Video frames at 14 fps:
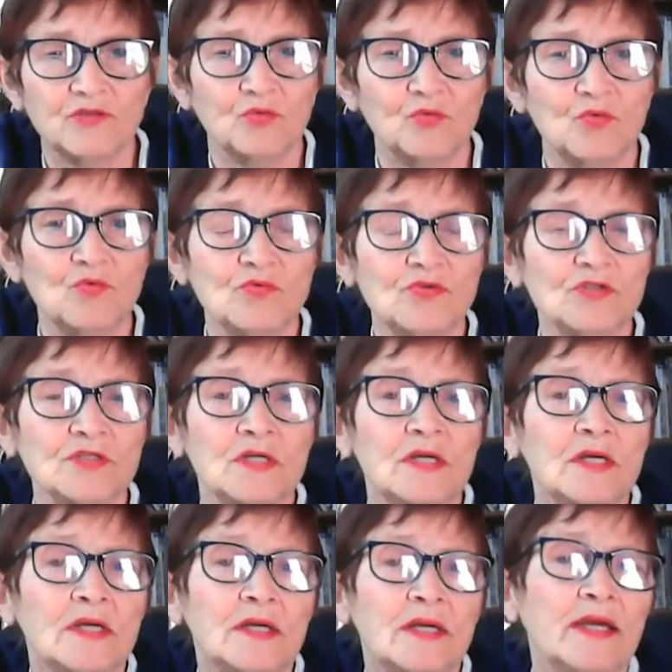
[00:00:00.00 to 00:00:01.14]
tools
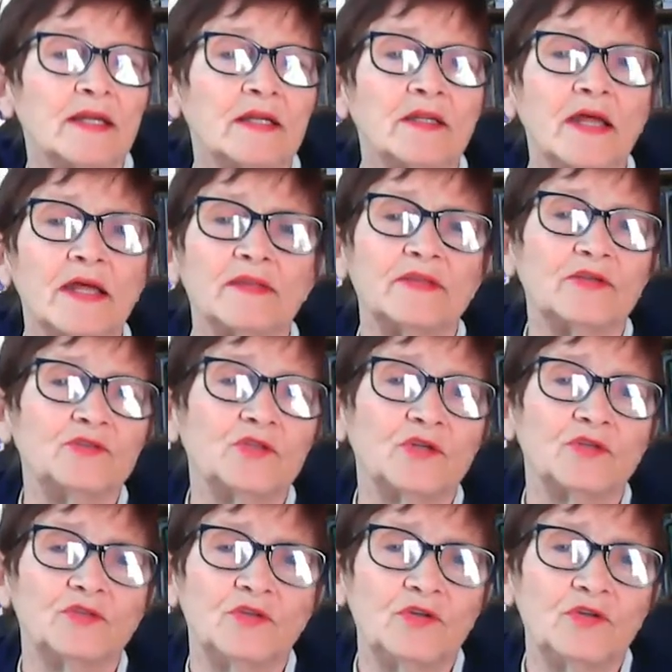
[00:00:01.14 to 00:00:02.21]
and a lot of things you can do.